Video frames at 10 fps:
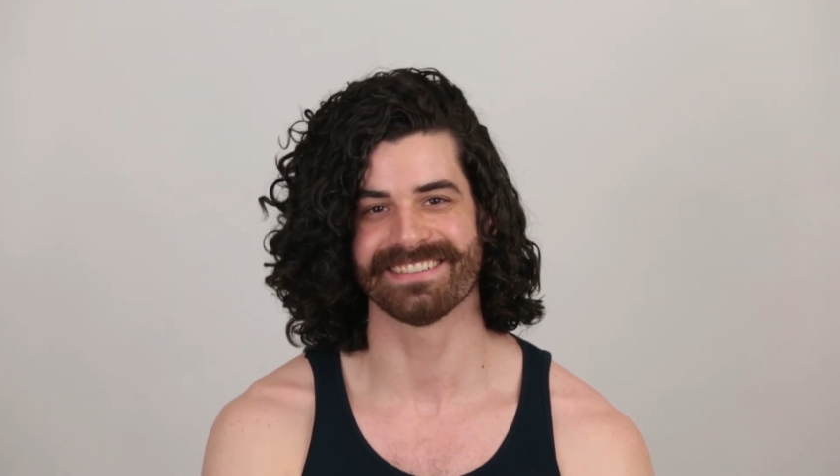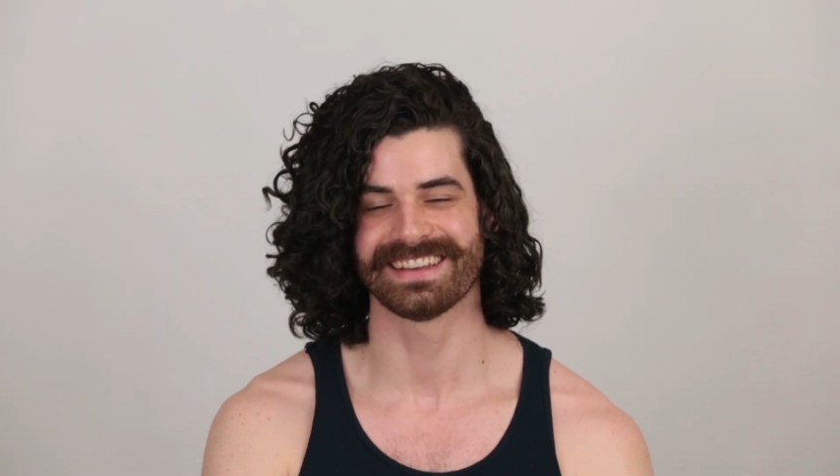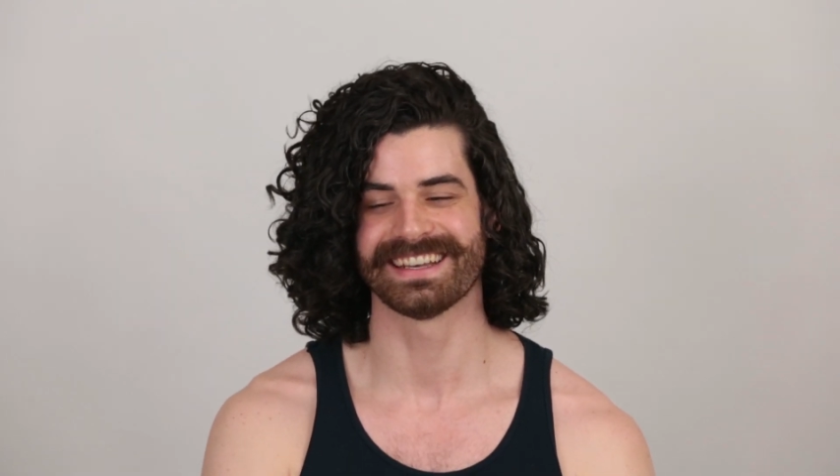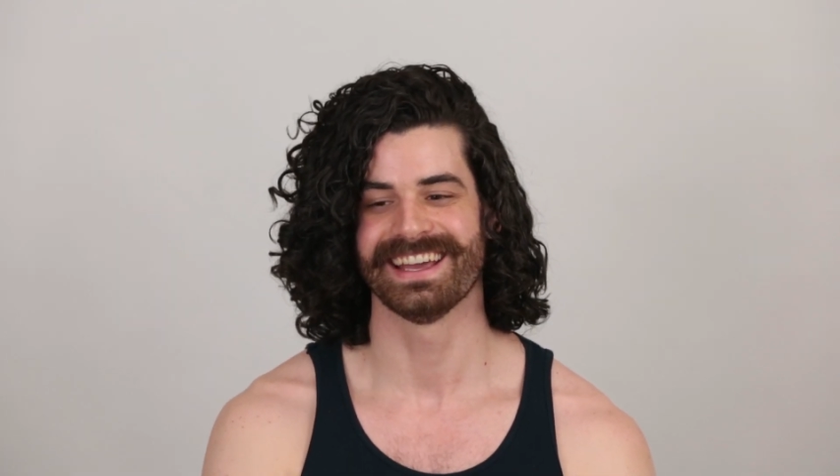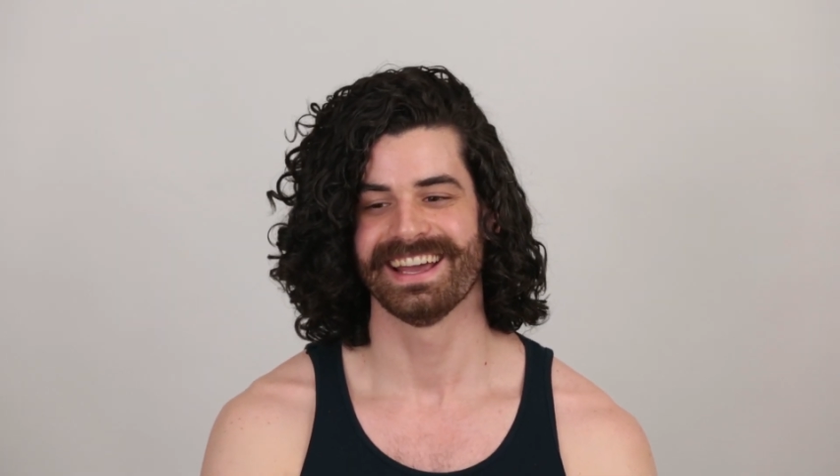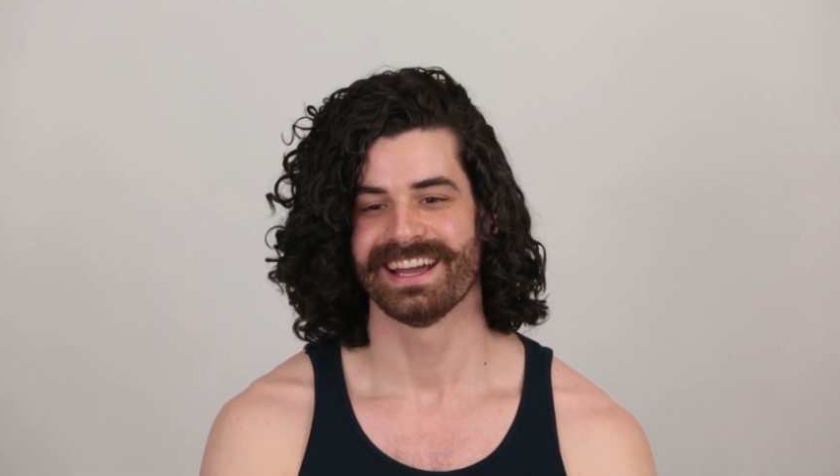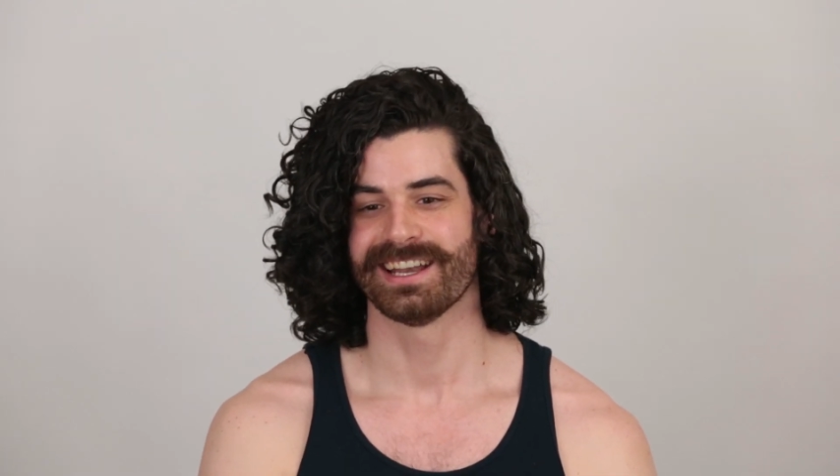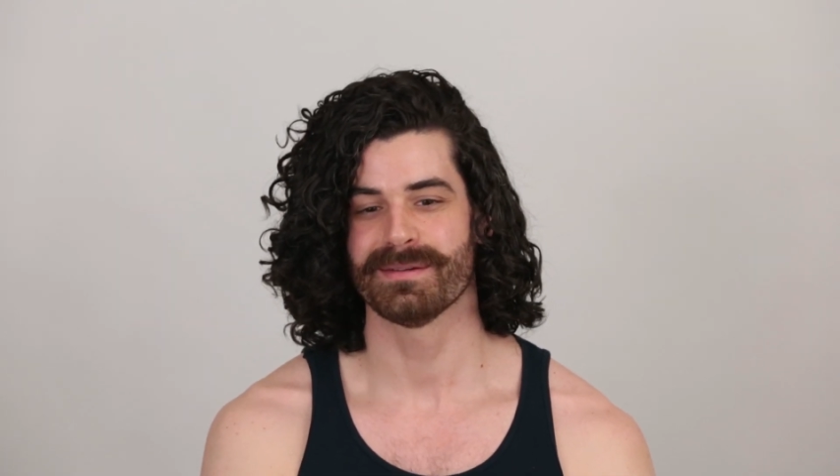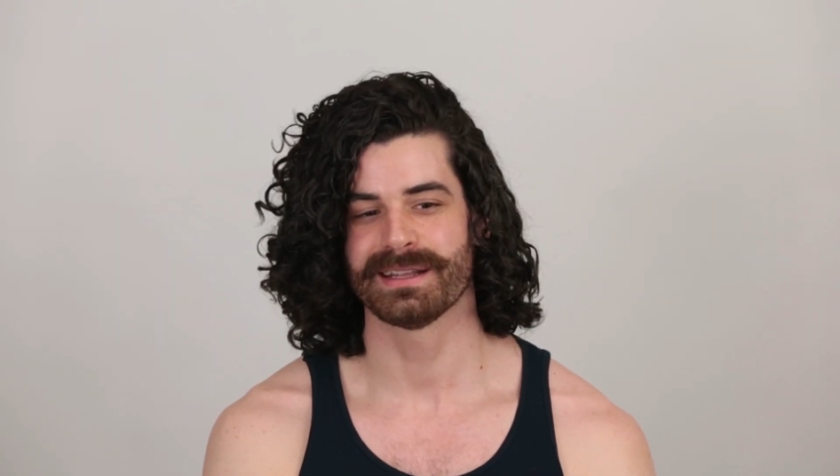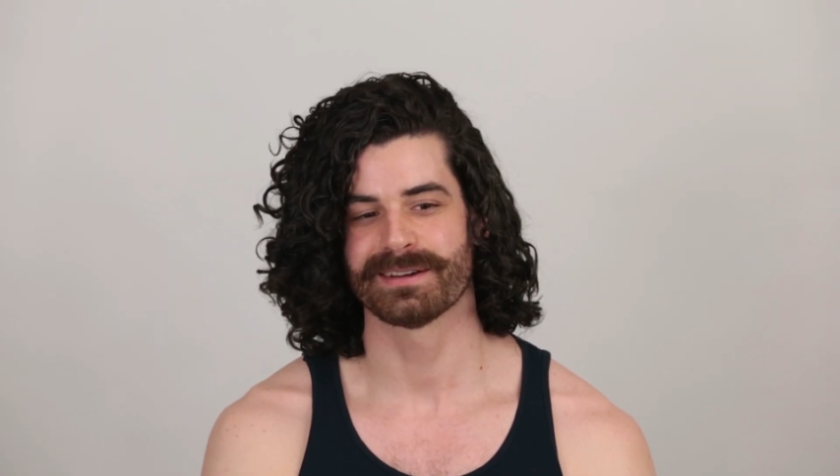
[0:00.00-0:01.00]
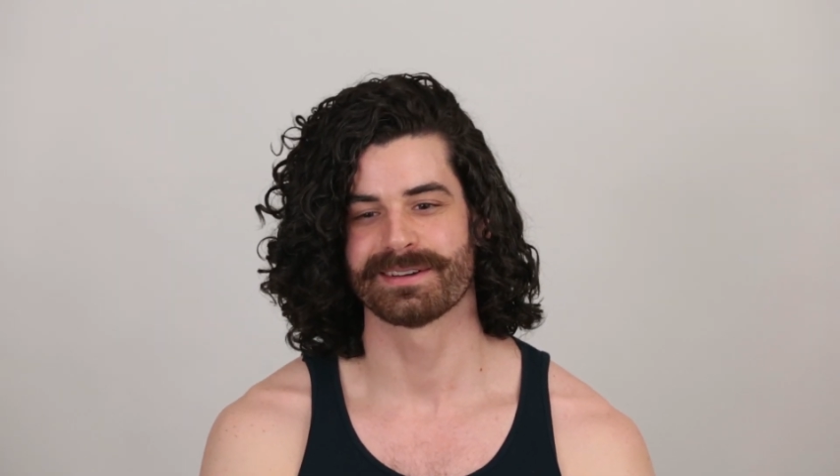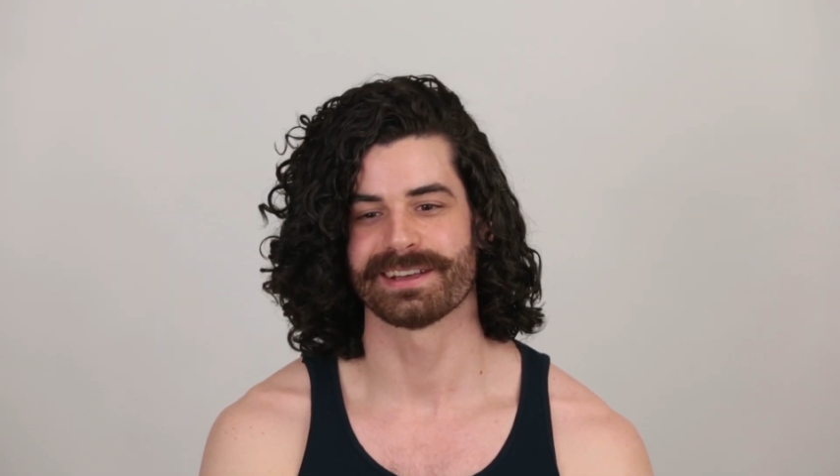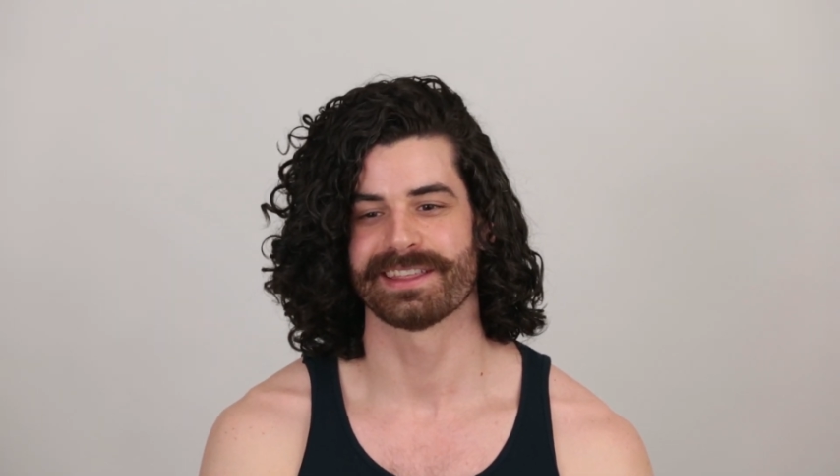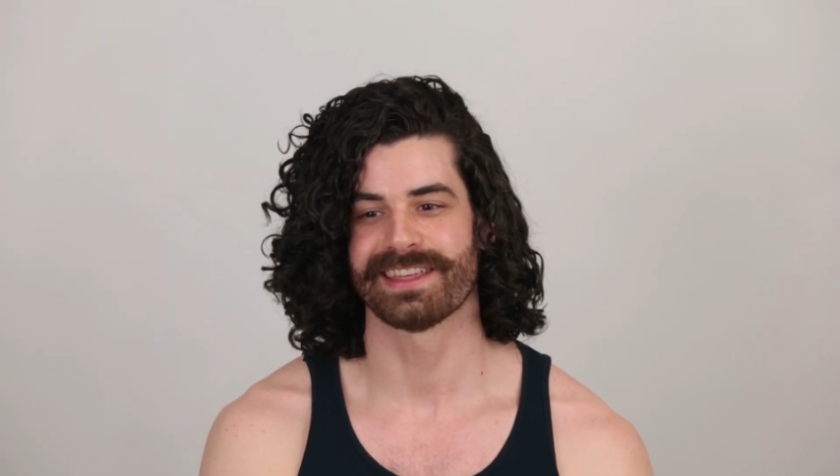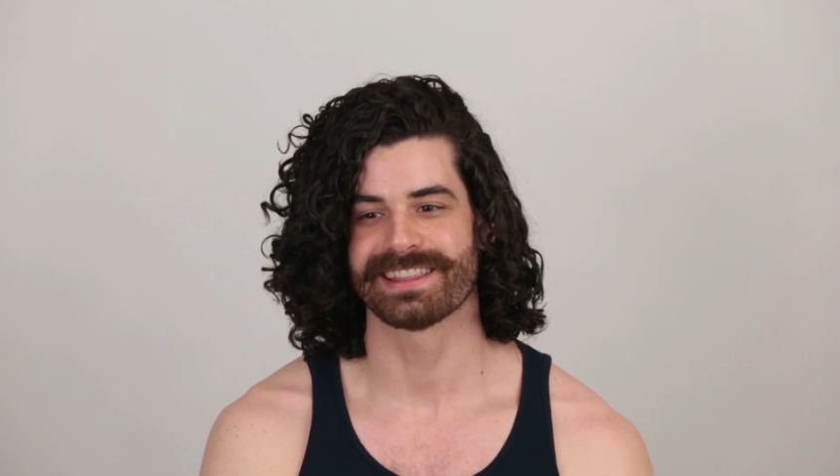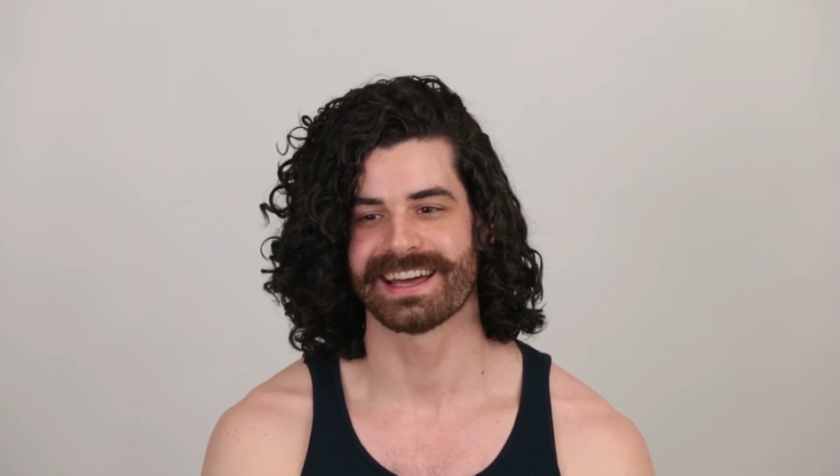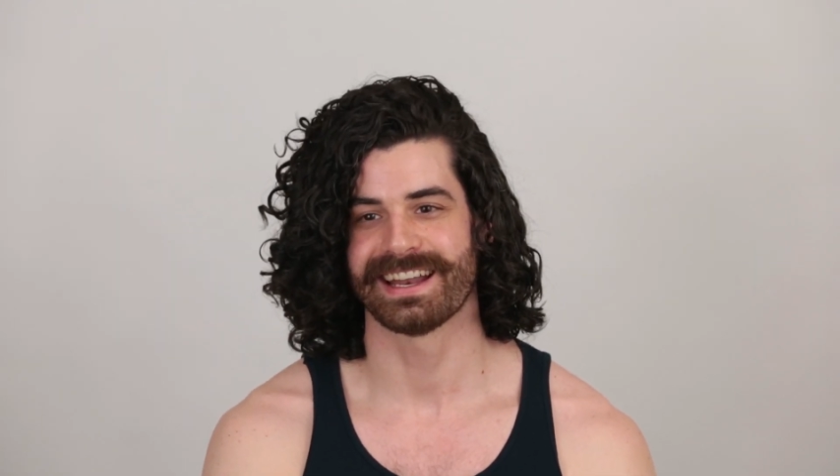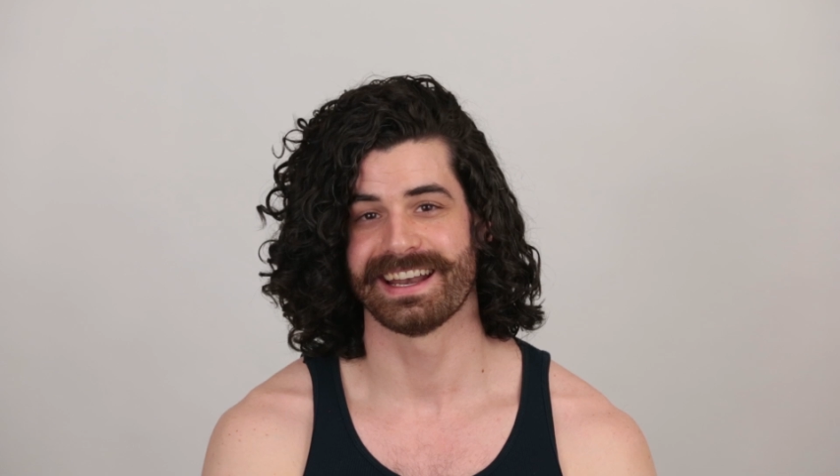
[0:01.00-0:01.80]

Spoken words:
I mean, nobody would really think that,